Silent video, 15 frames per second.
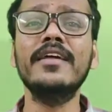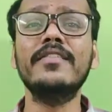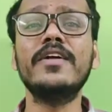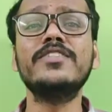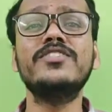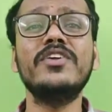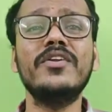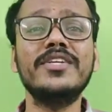
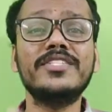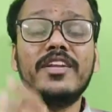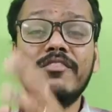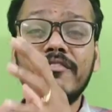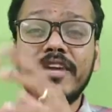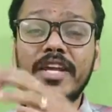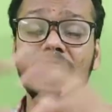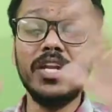That's the reason
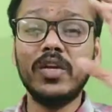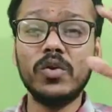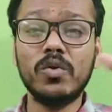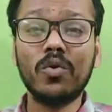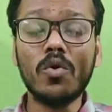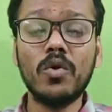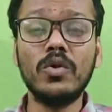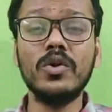we need to
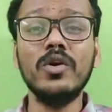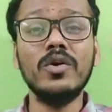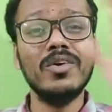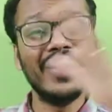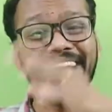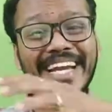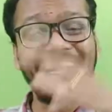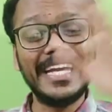code
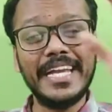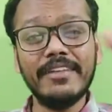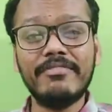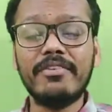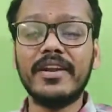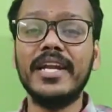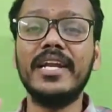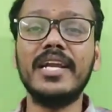
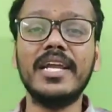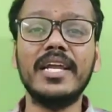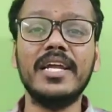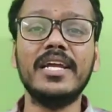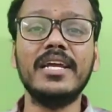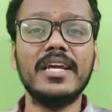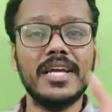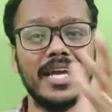
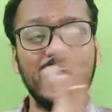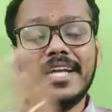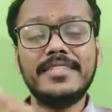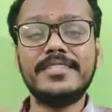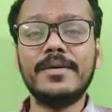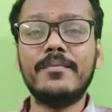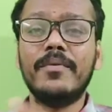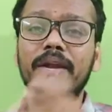differently: head
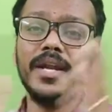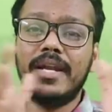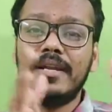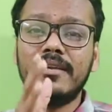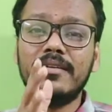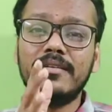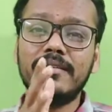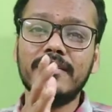
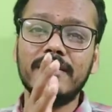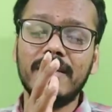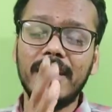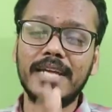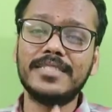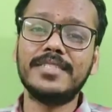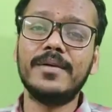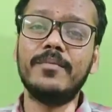separate,
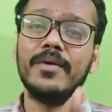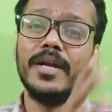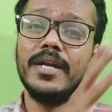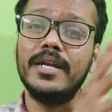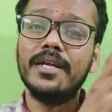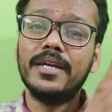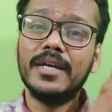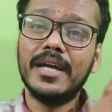leg
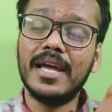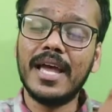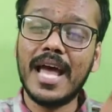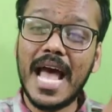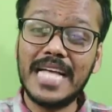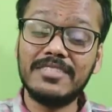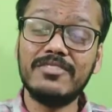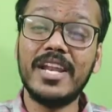separate
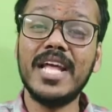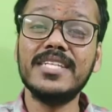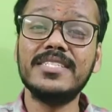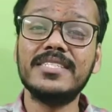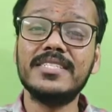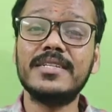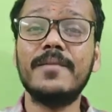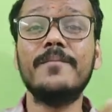as well
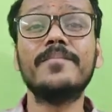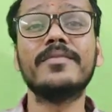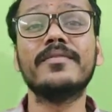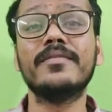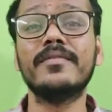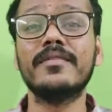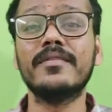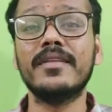as
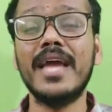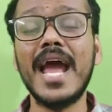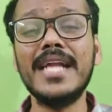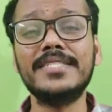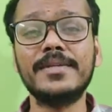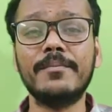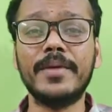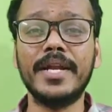
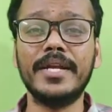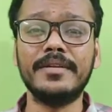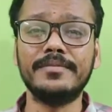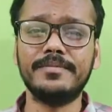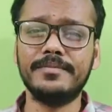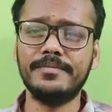hand separate.